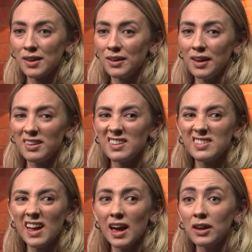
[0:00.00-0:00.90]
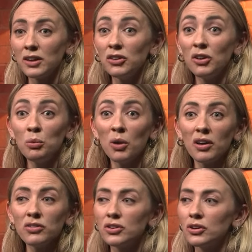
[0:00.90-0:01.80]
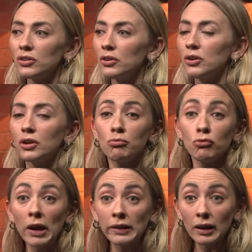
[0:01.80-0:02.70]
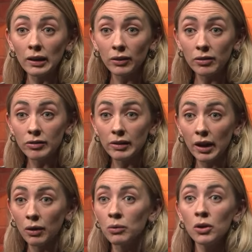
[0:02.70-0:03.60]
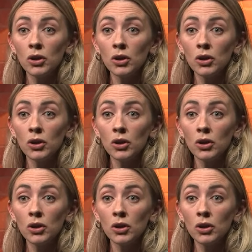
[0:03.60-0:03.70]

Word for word: Yeah, there's that. You know what else you can do? You can rent clothes now.